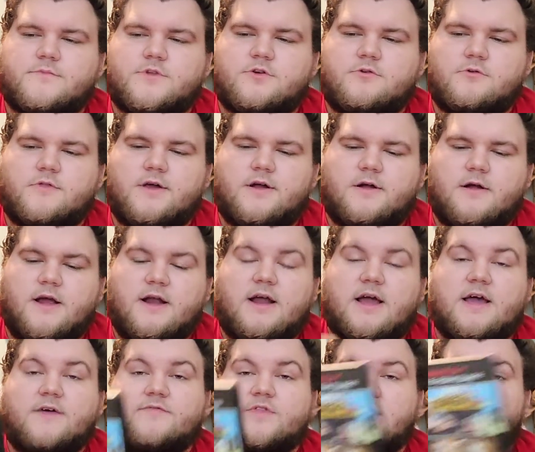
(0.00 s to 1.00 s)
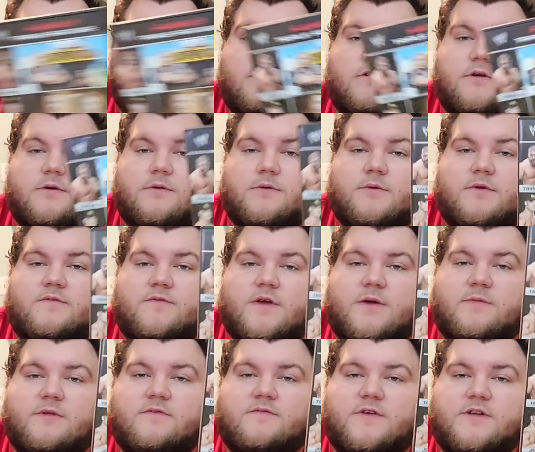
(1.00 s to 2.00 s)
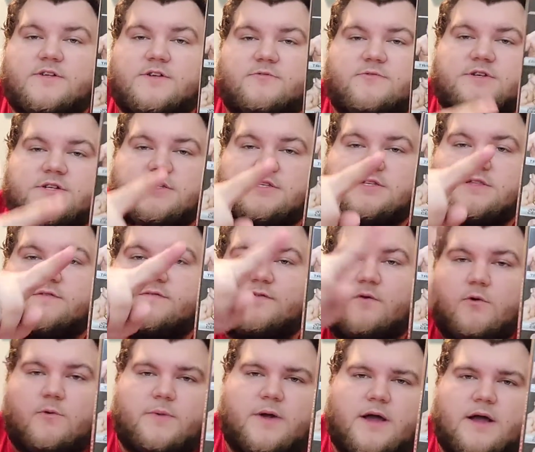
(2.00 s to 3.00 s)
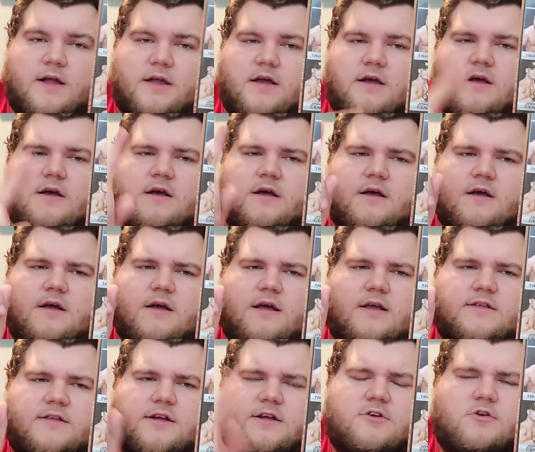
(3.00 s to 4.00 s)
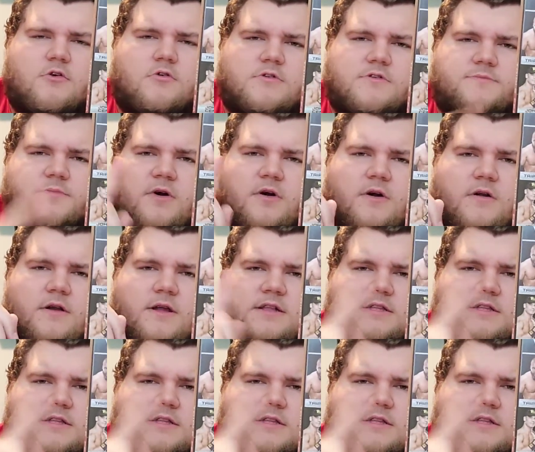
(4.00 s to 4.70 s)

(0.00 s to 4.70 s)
cool there. And I have the other WWE Family feature, which is the four pack. There's like no holds barred,